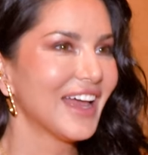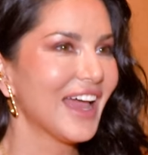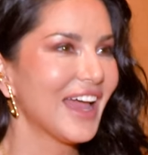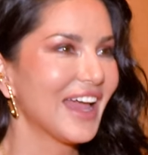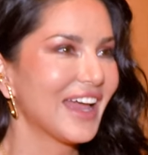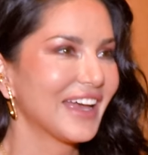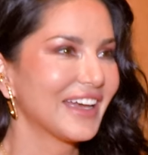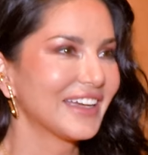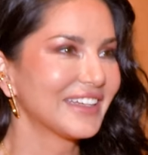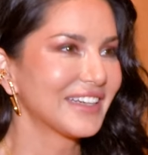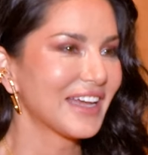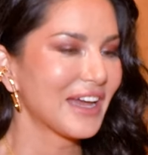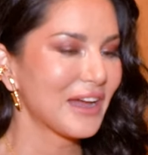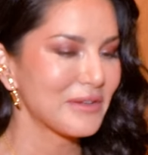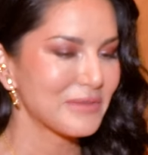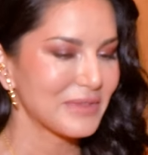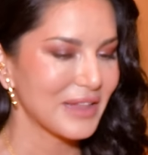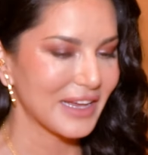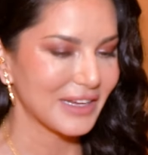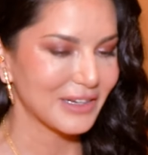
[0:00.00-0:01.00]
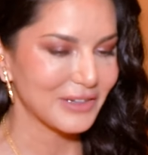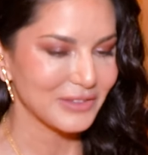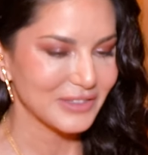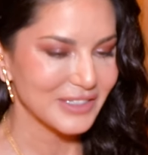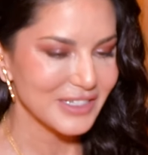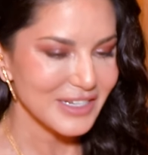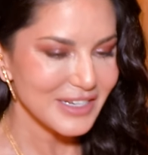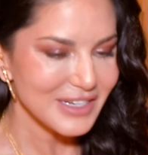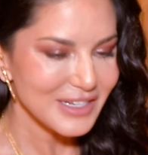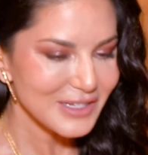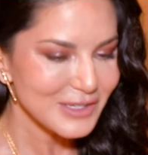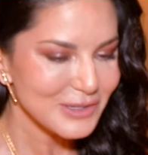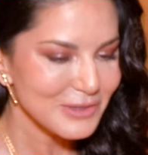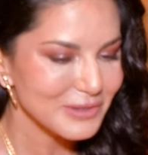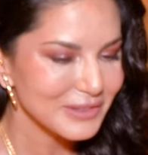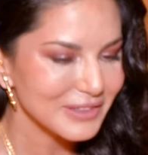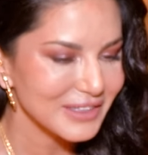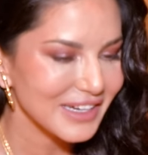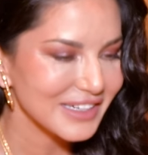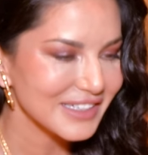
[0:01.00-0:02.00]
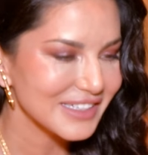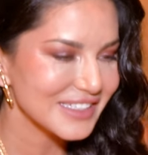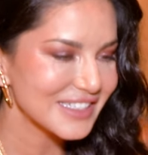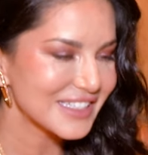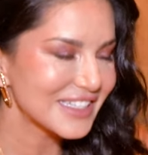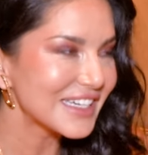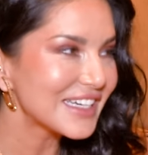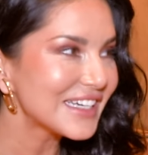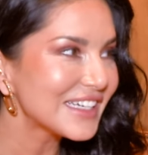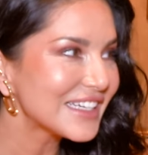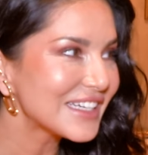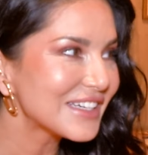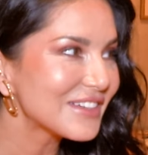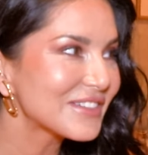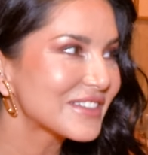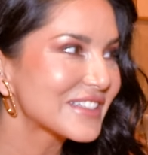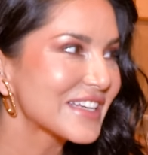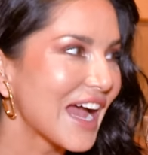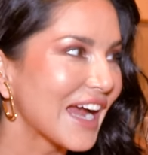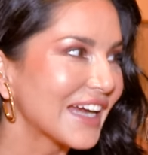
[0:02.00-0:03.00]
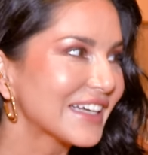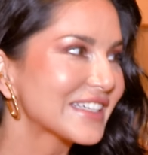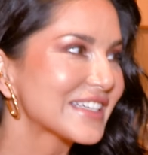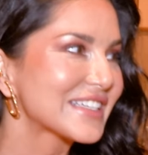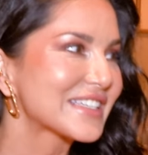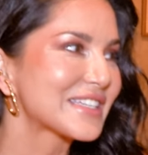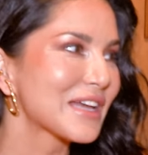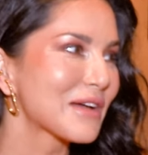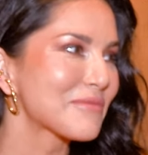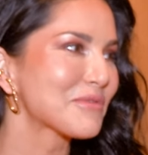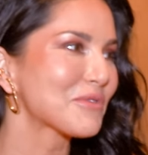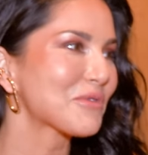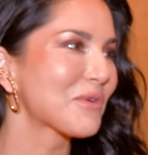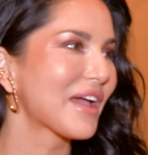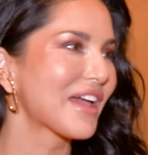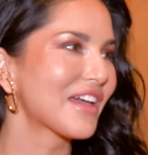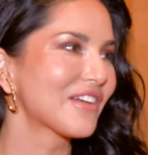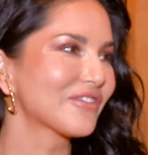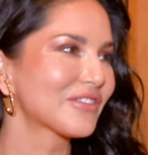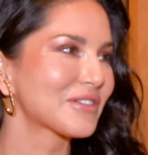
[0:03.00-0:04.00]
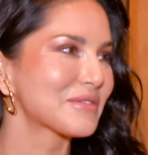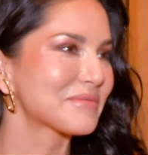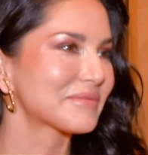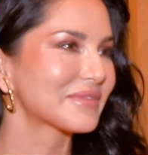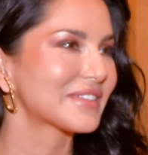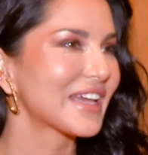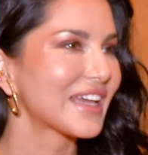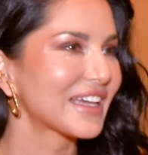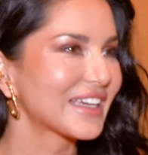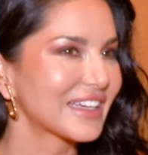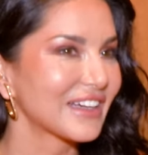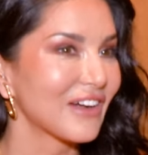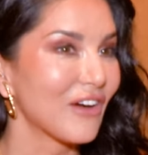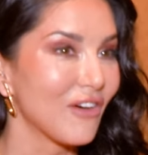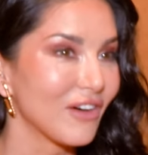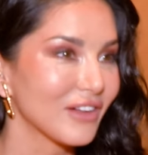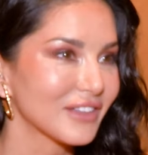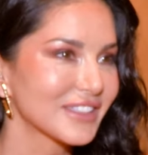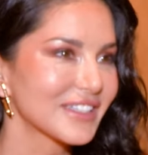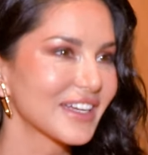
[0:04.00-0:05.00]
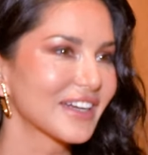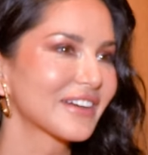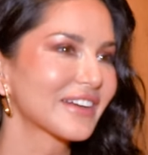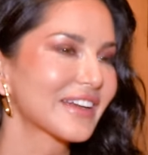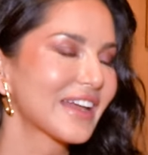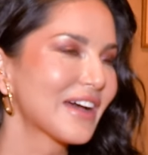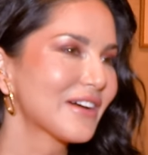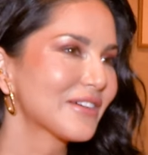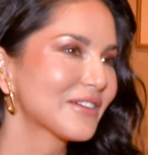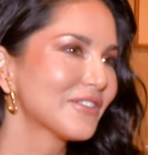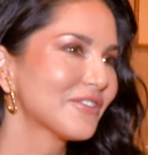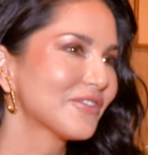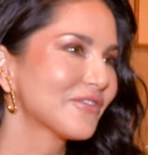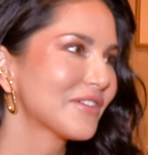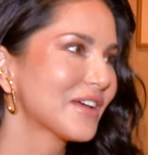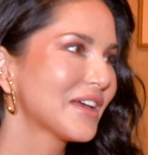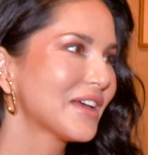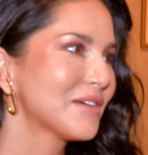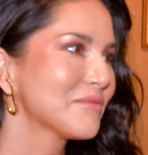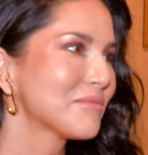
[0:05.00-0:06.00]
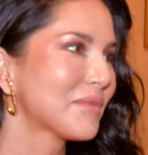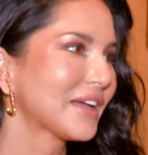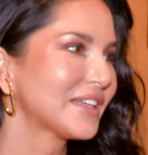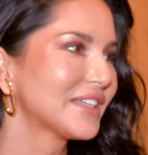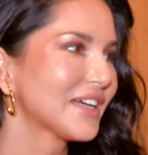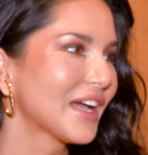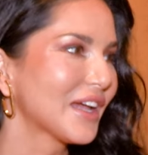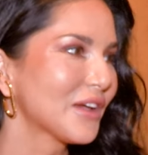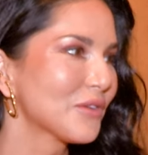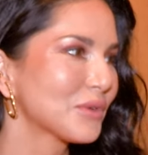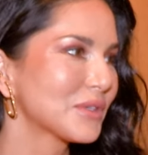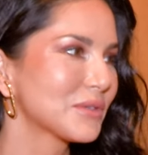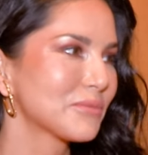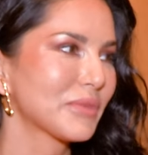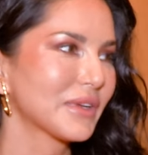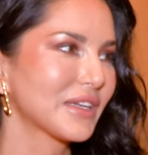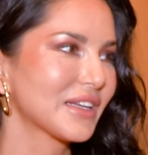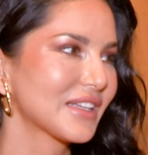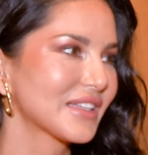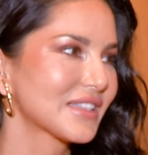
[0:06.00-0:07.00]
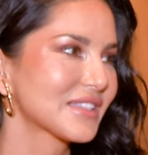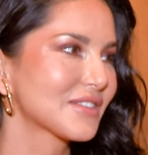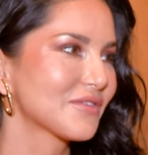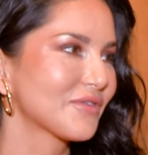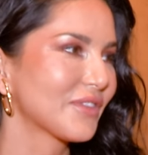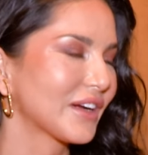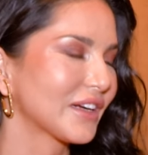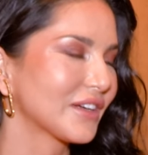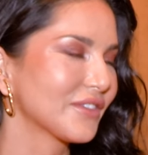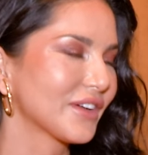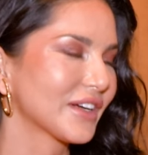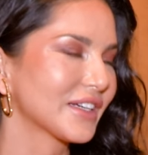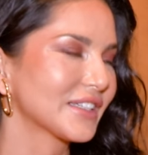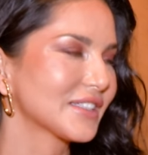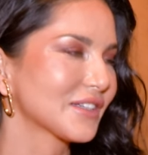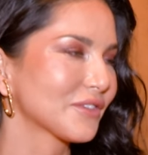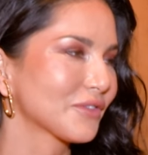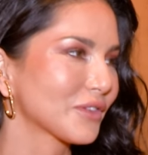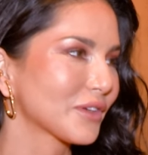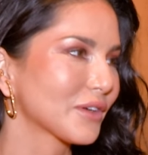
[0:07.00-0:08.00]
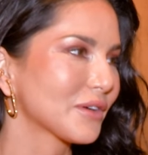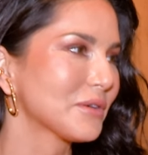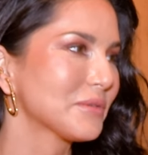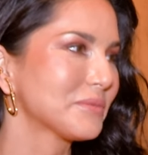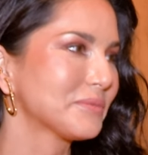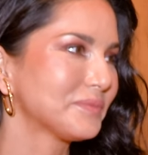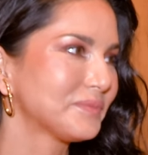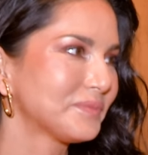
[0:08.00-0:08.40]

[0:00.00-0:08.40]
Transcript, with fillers: And I'm like just like a teeny tiny step away from taking all dairy out of my diet, would, but it's very, very difficult.